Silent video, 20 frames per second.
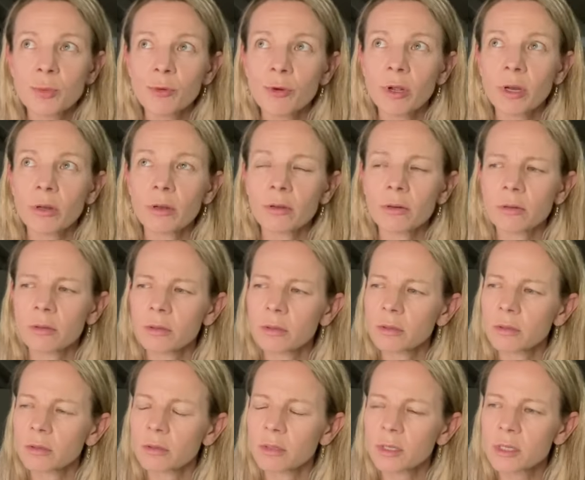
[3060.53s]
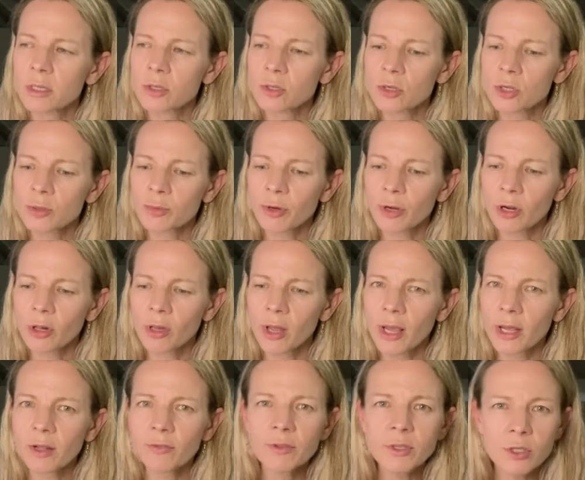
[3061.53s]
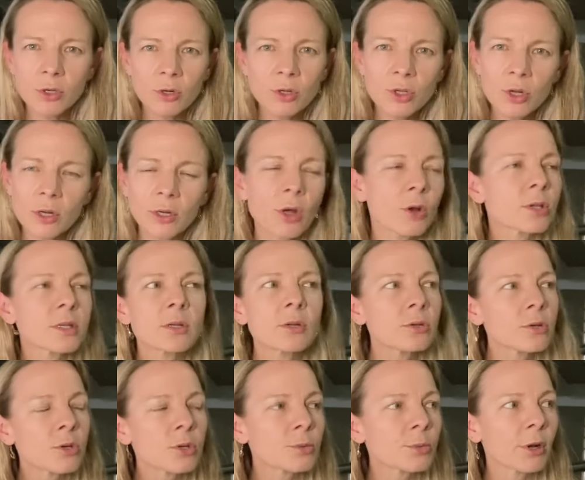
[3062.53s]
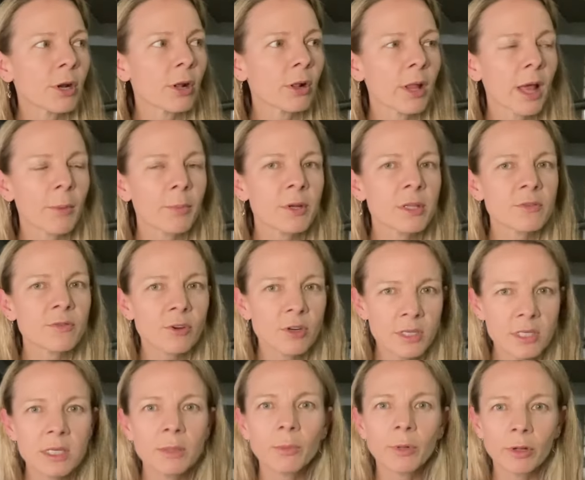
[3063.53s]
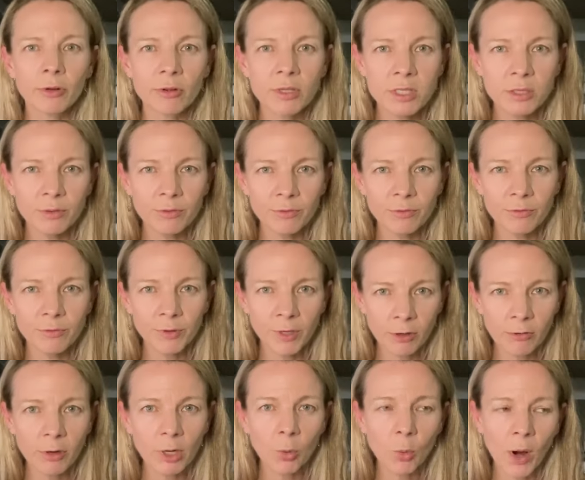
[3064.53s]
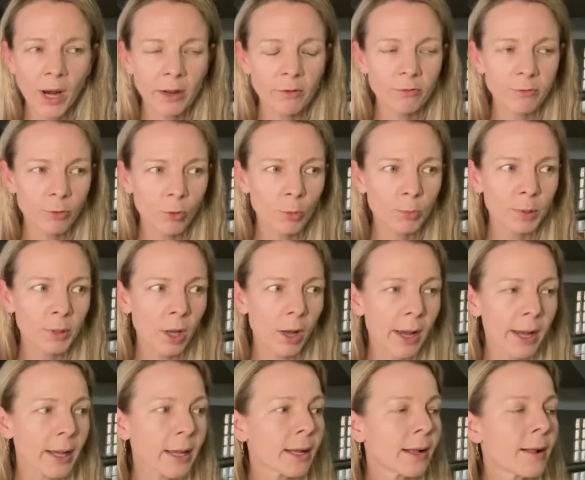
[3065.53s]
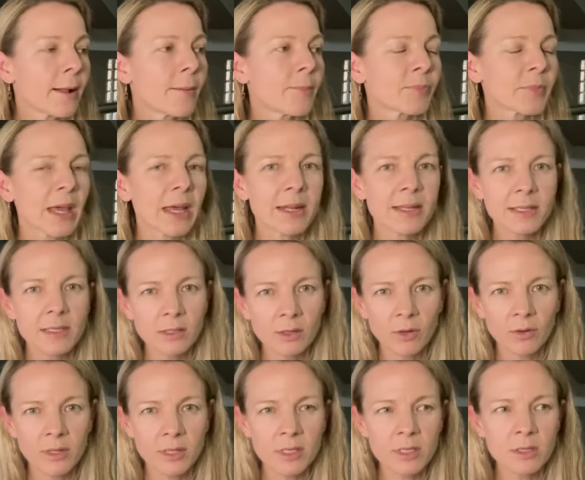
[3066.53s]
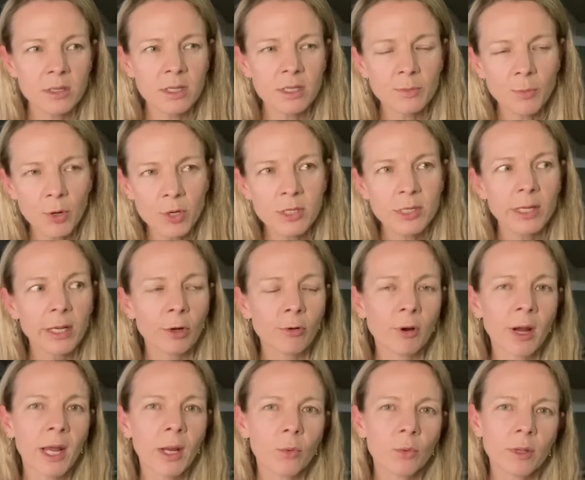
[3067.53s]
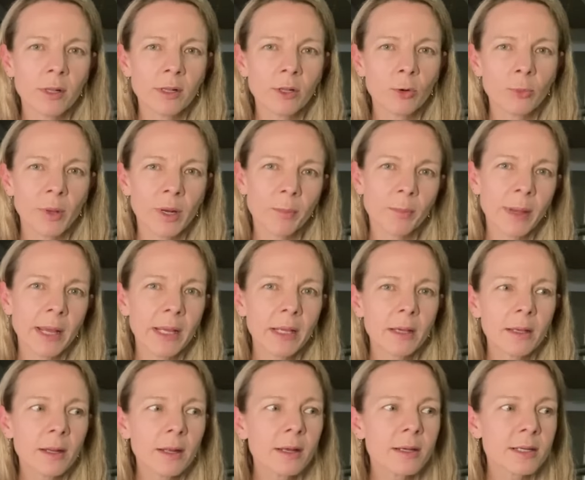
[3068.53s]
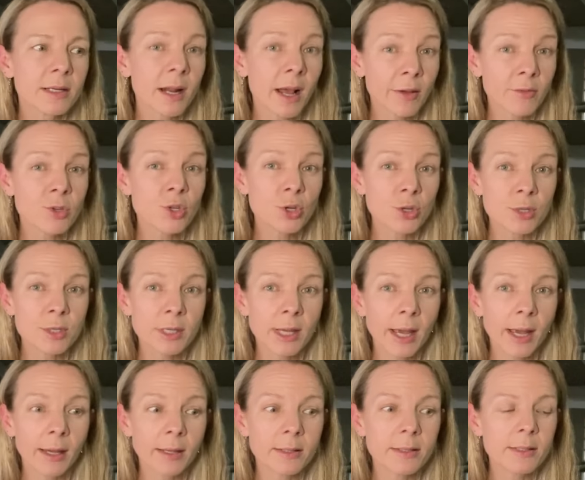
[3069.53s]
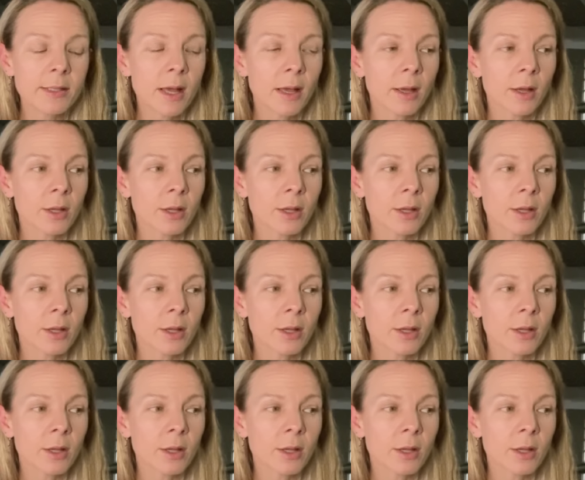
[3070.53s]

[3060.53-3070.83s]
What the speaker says: Merino. Is it Tosh Merino Light? If it's not, no, it's not Tosh Merino Light, but it's very similar. It's a fingering weight 4-ply, and it's got this, it's mostly gray with a little bit of pink in it, and I have 2 skeins.